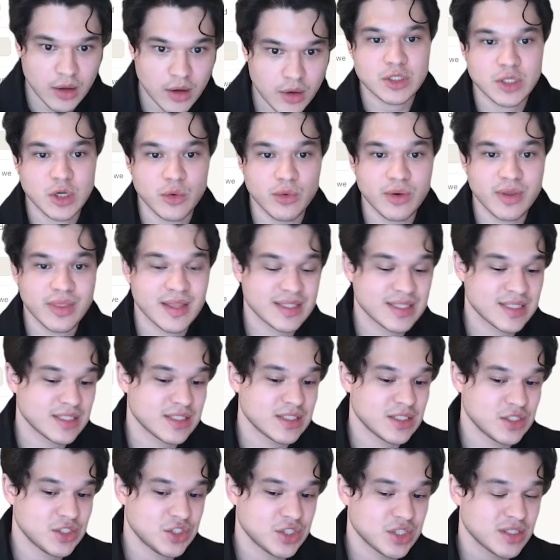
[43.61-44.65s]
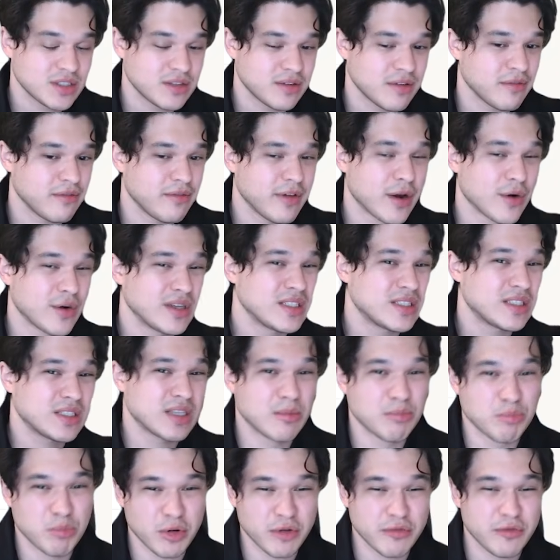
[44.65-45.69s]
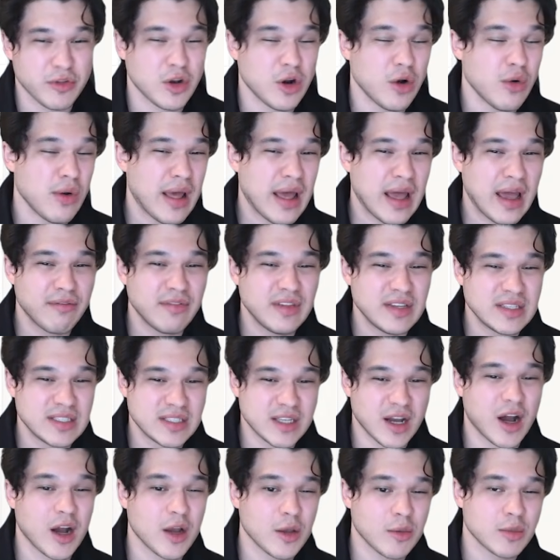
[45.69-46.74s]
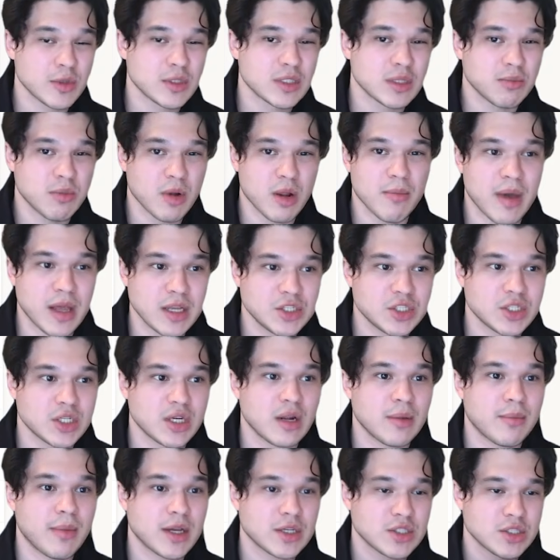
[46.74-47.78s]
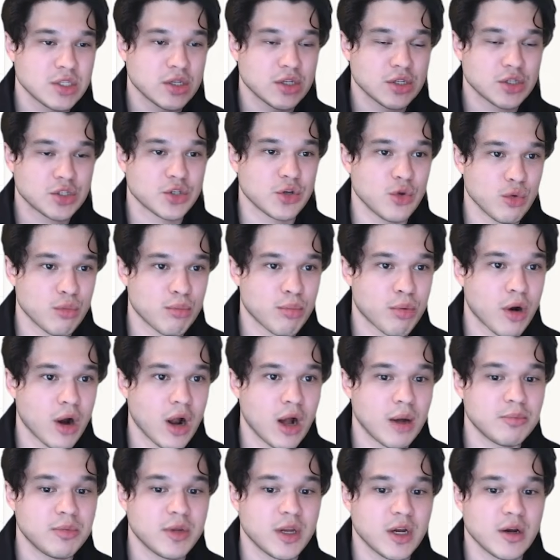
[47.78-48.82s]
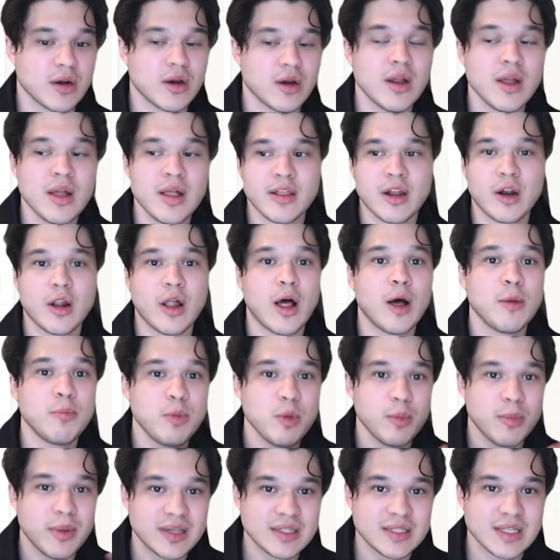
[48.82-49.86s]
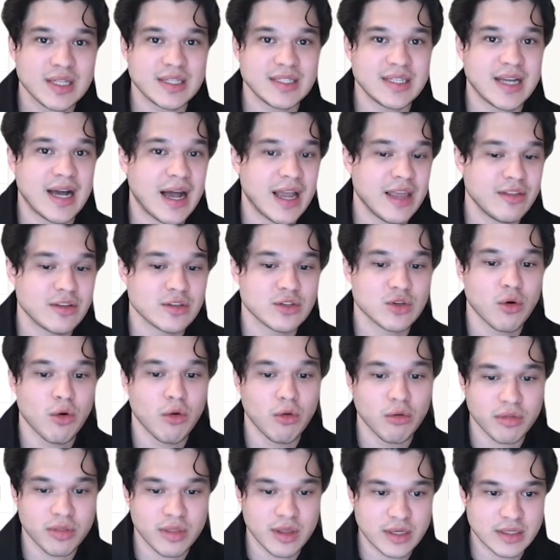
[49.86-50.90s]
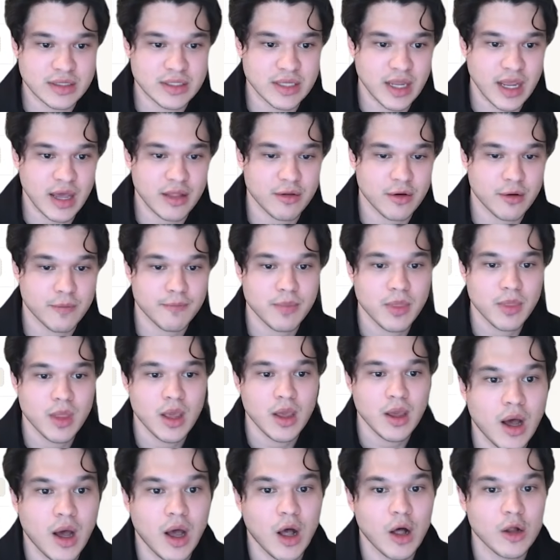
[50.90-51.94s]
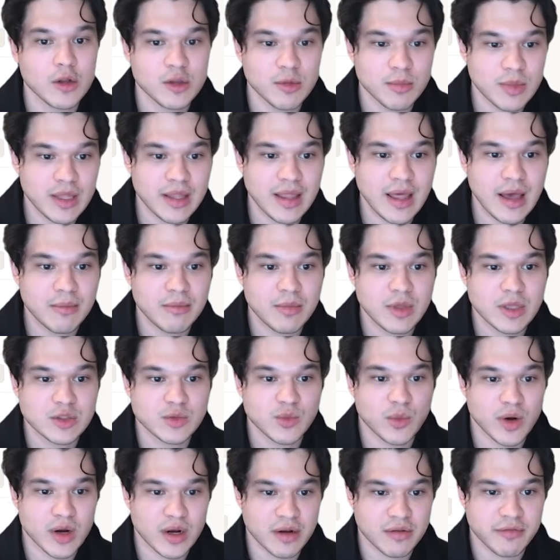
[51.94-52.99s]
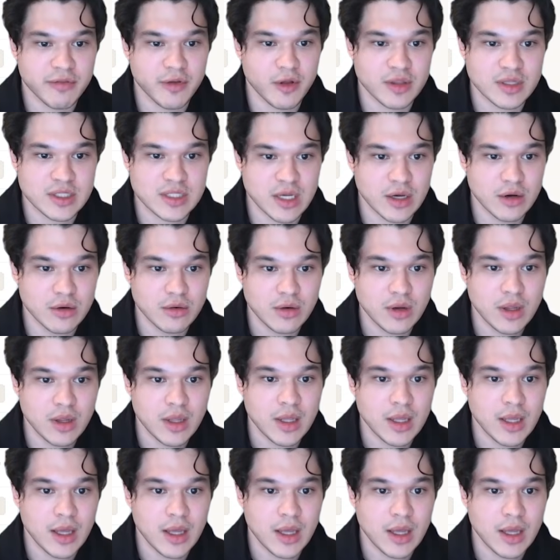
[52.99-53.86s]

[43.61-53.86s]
So this is just very simple. If you don't have these documents I'm going to mention, I'm actually going to show you a prompt here that'll help you basically tie this whole thing together. Ultimately, that means we're going to fill this out.